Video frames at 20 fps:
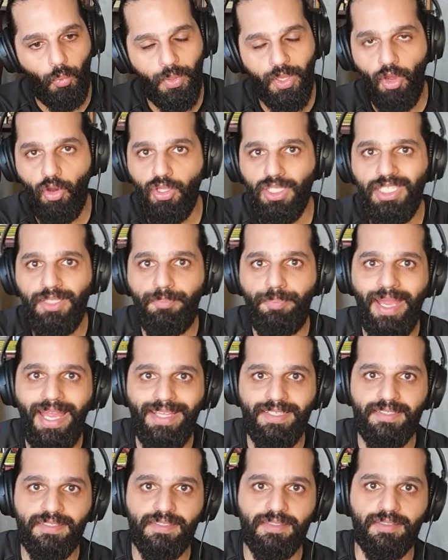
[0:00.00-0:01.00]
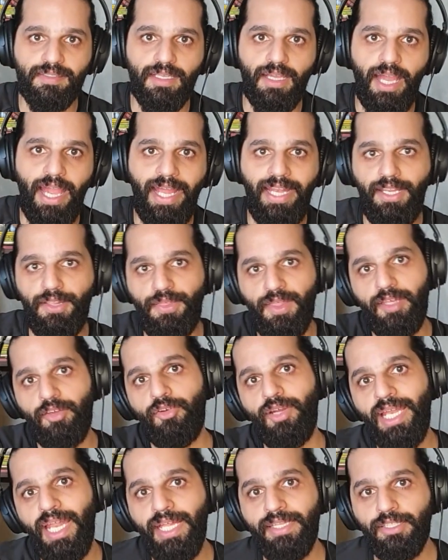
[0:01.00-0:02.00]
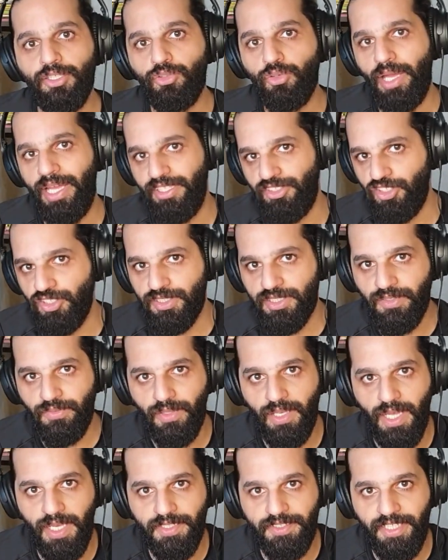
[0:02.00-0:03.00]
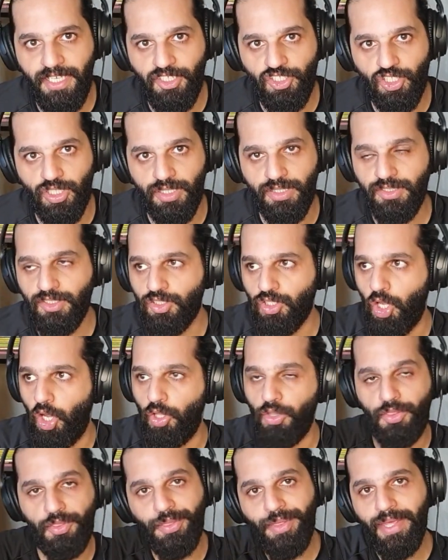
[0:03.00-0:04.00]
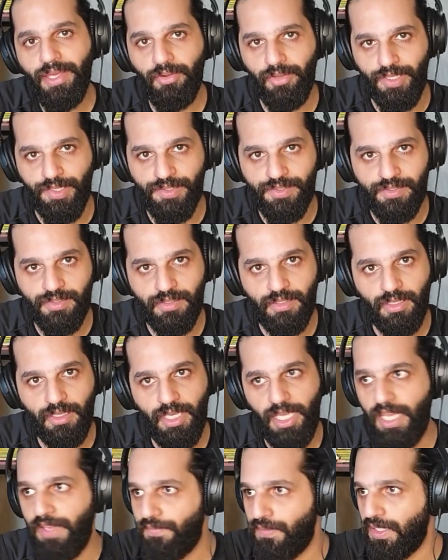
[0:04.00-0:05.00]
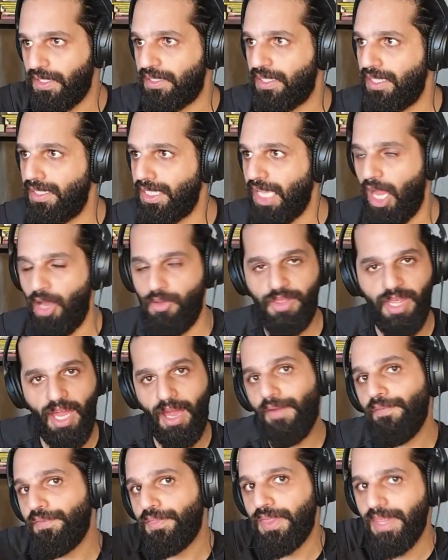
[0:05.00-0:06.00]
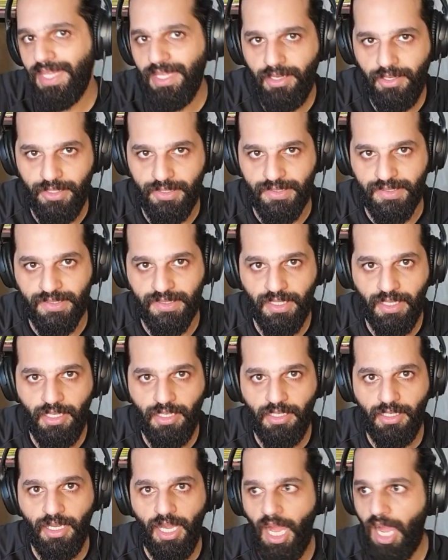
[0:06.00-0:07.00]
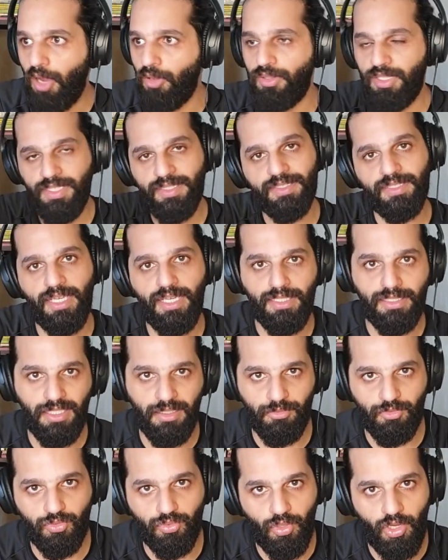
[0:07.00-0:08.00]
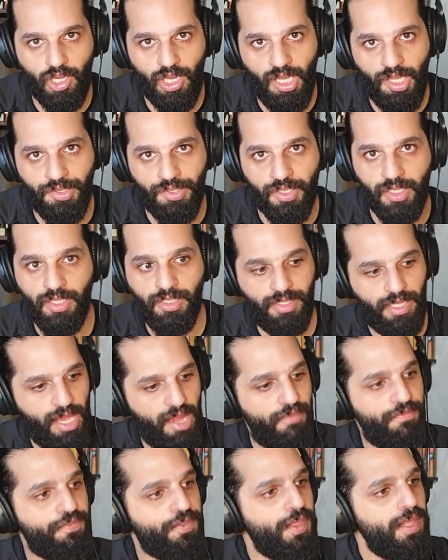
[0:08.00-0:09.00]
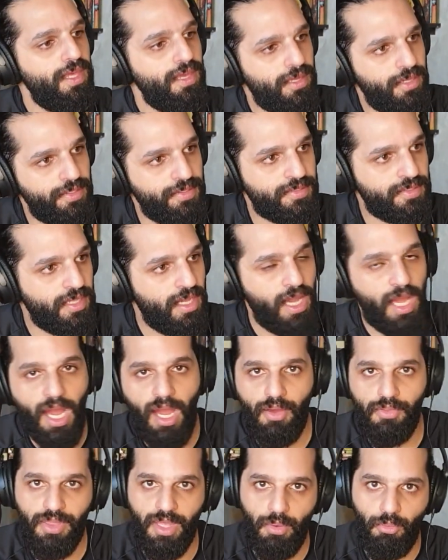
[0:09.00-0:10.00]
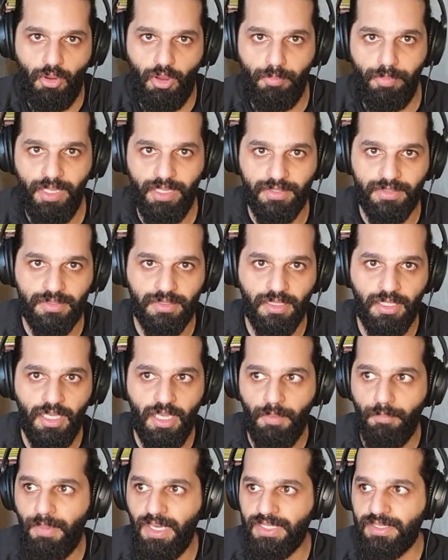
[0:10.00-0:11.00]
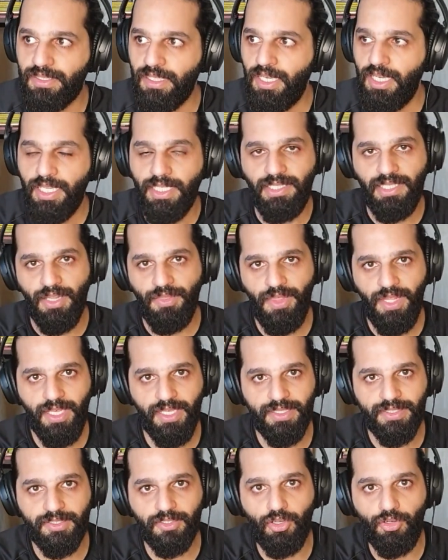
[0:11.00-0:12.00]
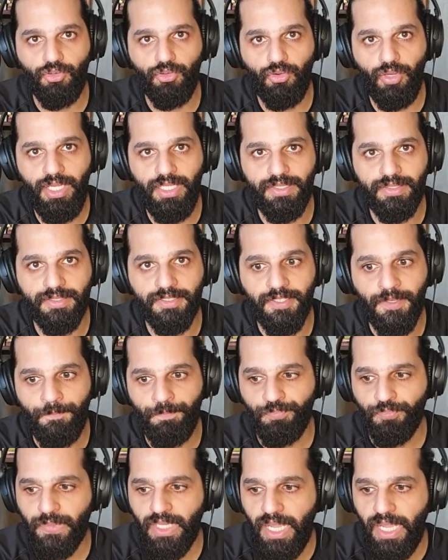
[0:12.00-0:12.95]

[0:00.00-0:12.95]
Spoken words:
We only base anything related to ancient civilizations on theories. Even till now, they have theories how these kingdoms were run. They have theories how they were built, but nothing is concrete.